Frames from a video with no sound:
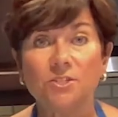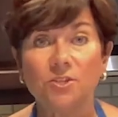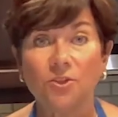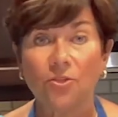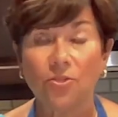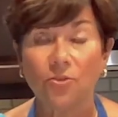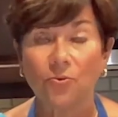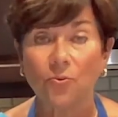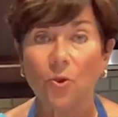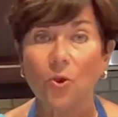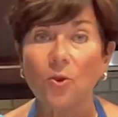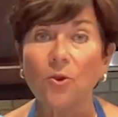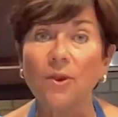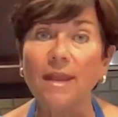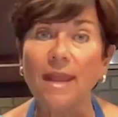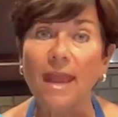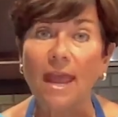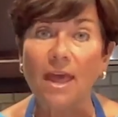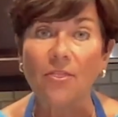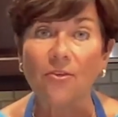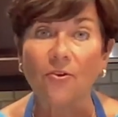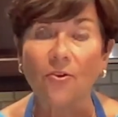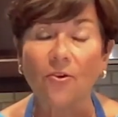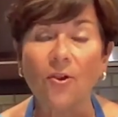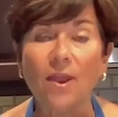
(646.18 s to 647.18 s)
to throw
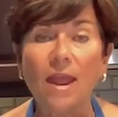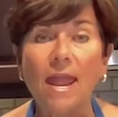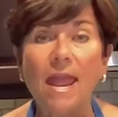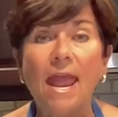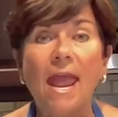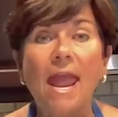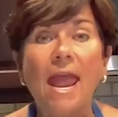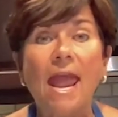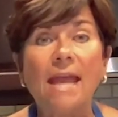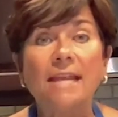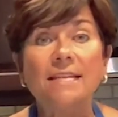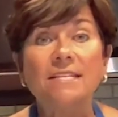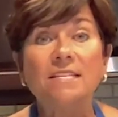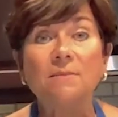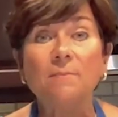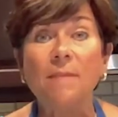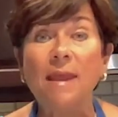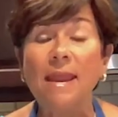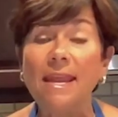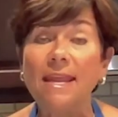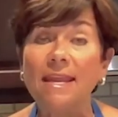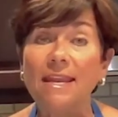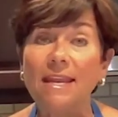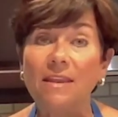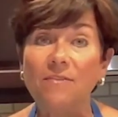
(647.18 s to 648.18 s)
together, and to
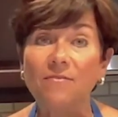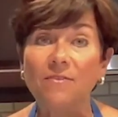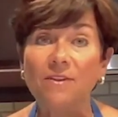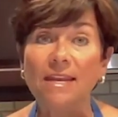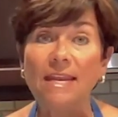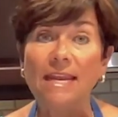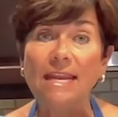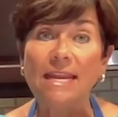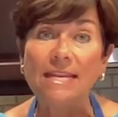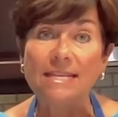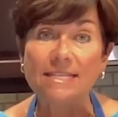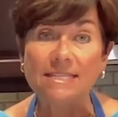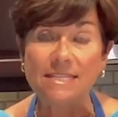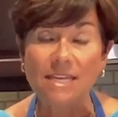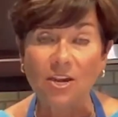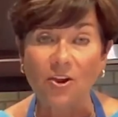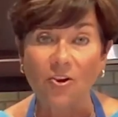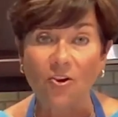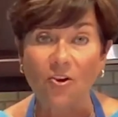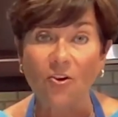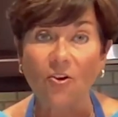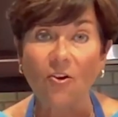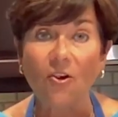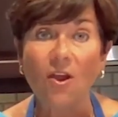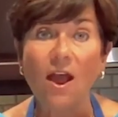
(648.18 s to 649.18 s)
make it even
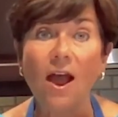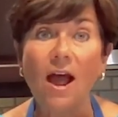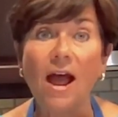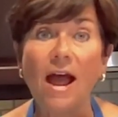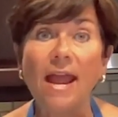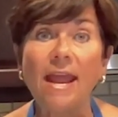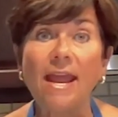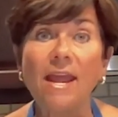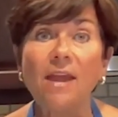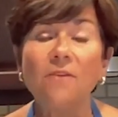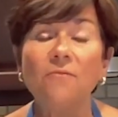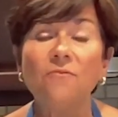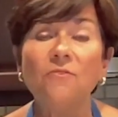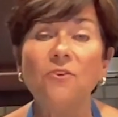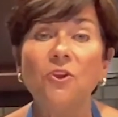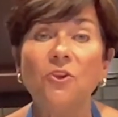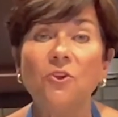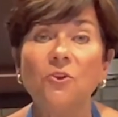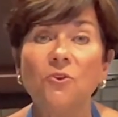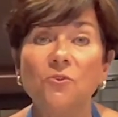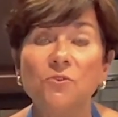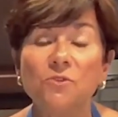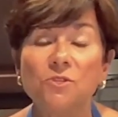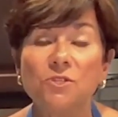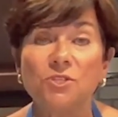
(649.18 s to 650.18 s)
easier, I have
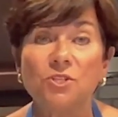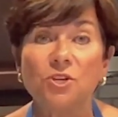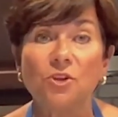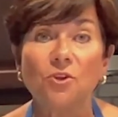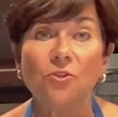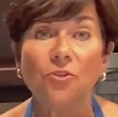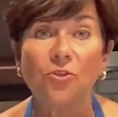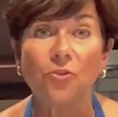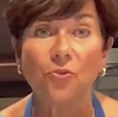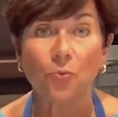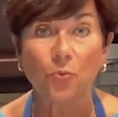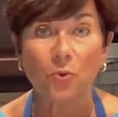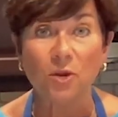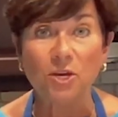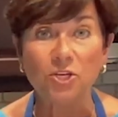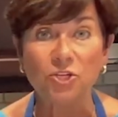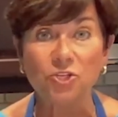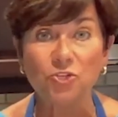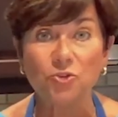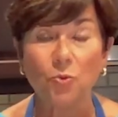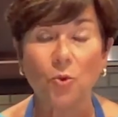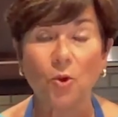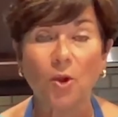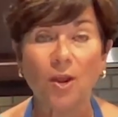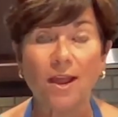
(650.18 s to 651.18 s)
used 3
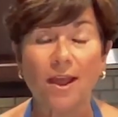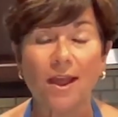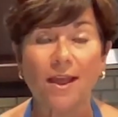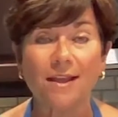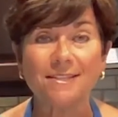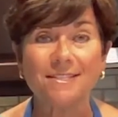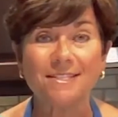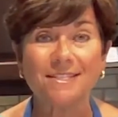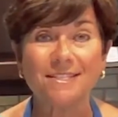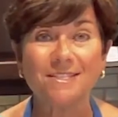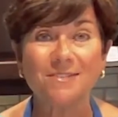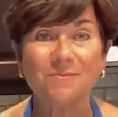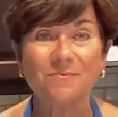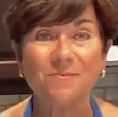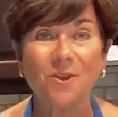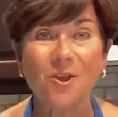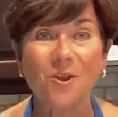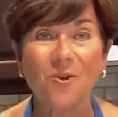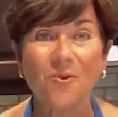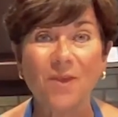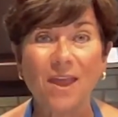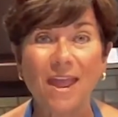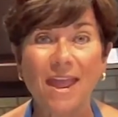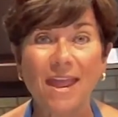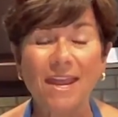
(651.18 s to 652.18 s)
shortcuts,
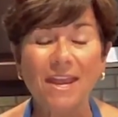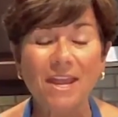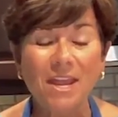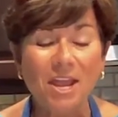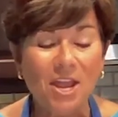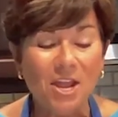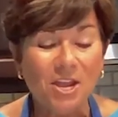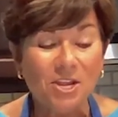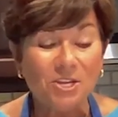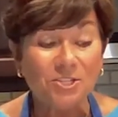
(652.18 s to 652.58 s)
okay?